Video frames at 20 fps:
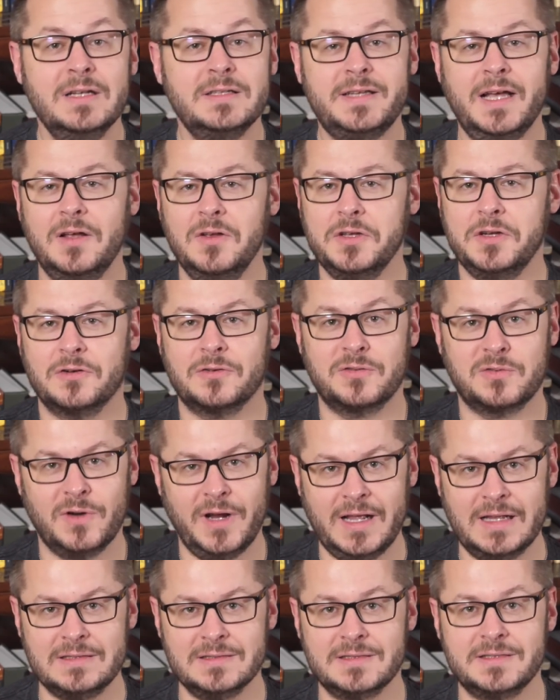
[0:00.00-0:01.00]
Tell your
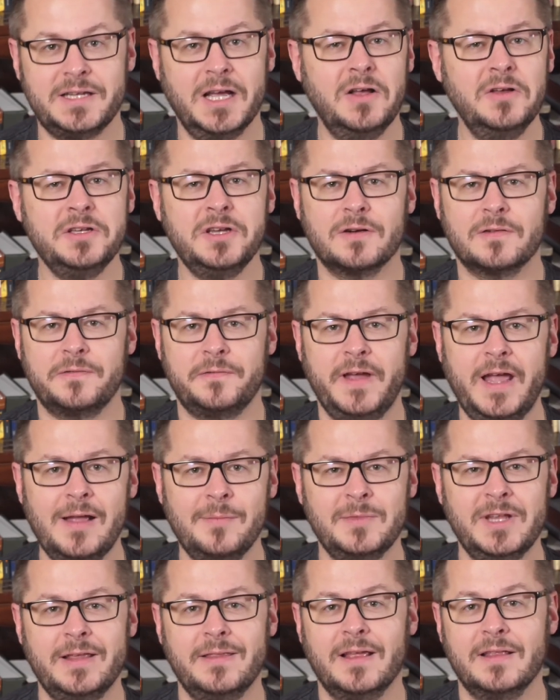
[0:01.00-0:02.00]
friends, tell your
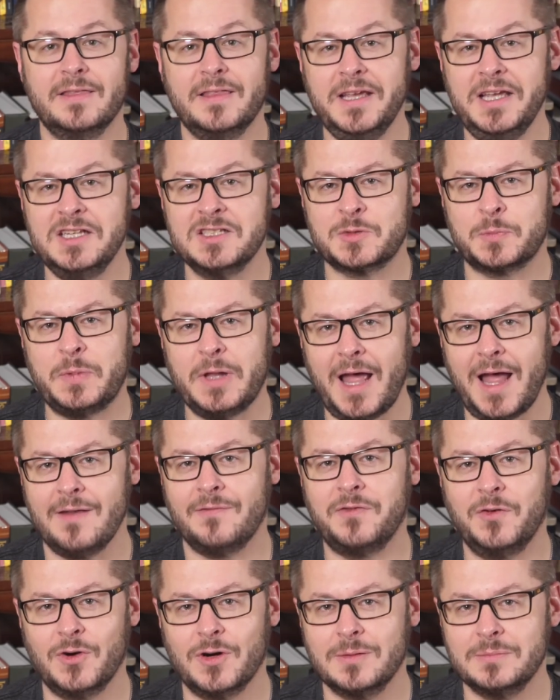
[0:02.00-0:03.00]
family that these
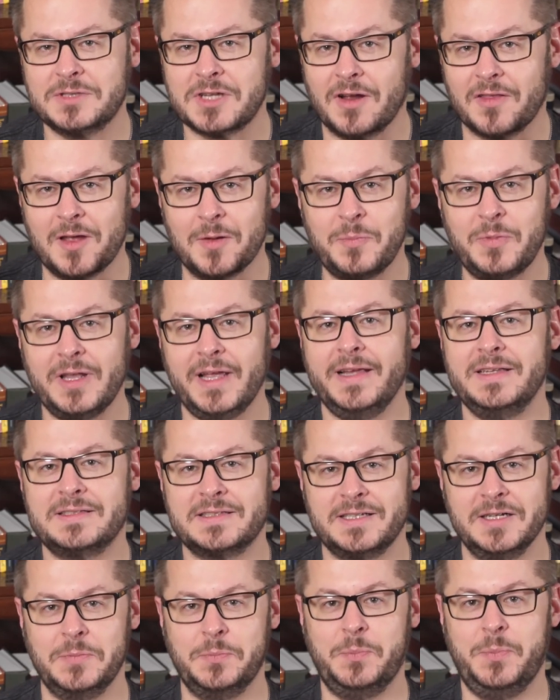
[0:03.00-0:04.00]
platforms are the
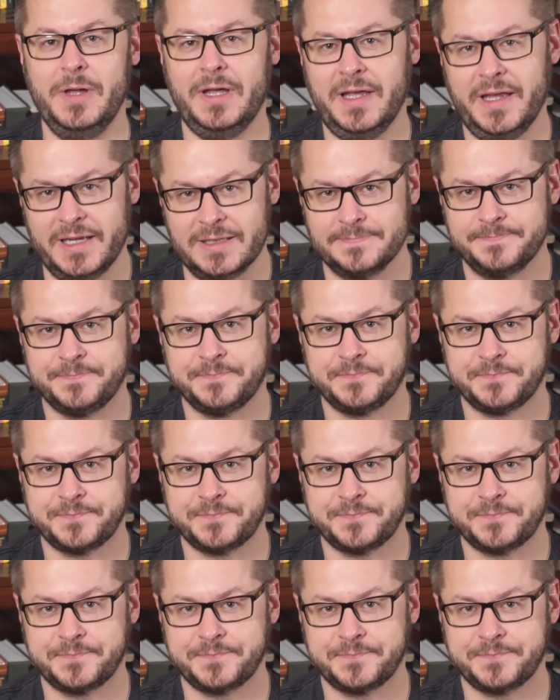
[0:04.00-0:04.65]
place to be.